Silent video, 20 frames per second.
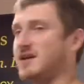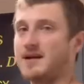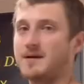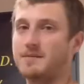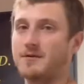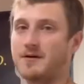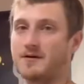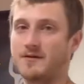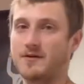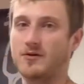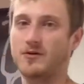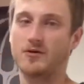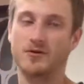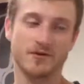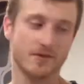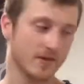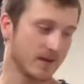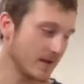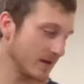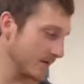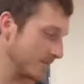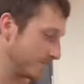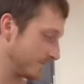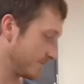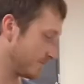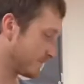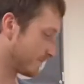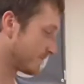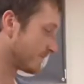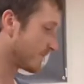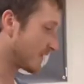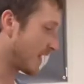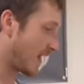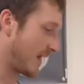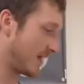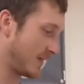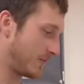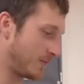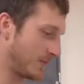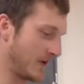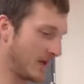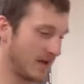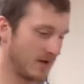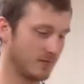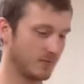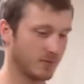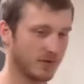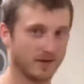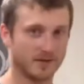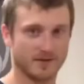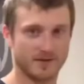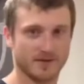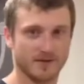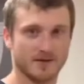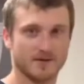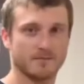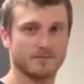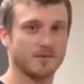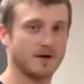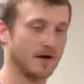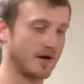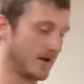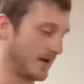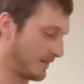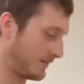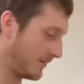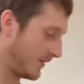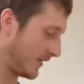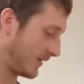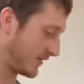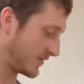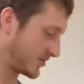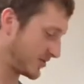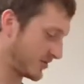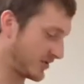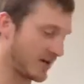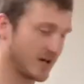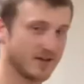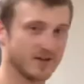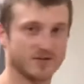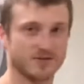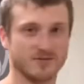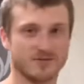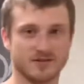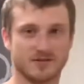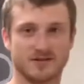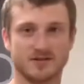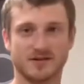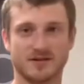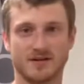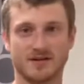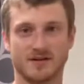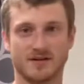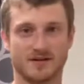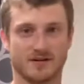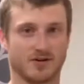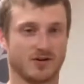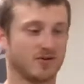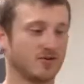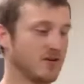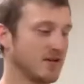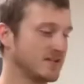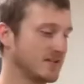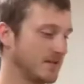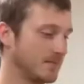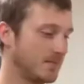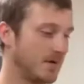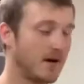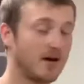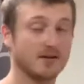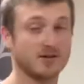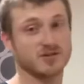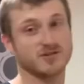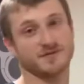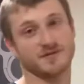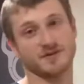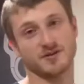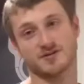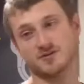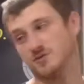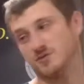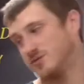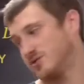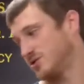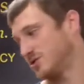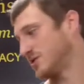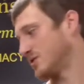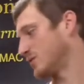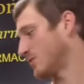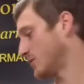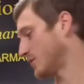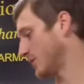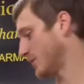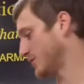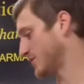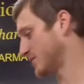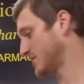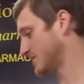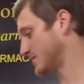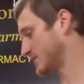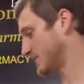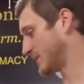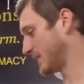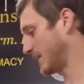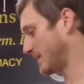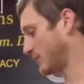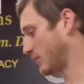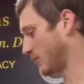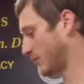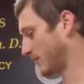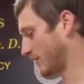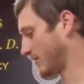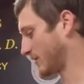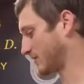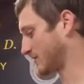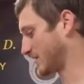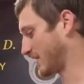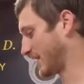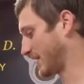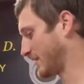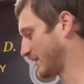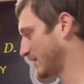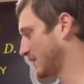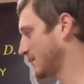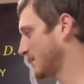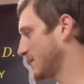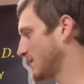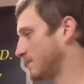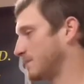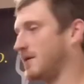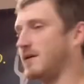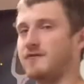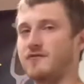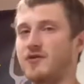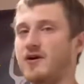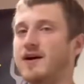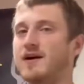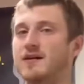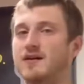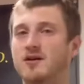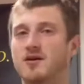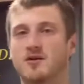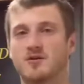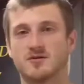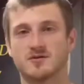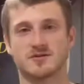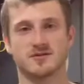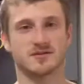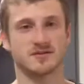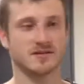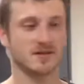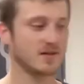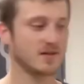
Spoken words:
clay barred the whole thing. I then went ahead with my polisher. I used the correcting polish first, which is an orange, just to get more of those like buffer halos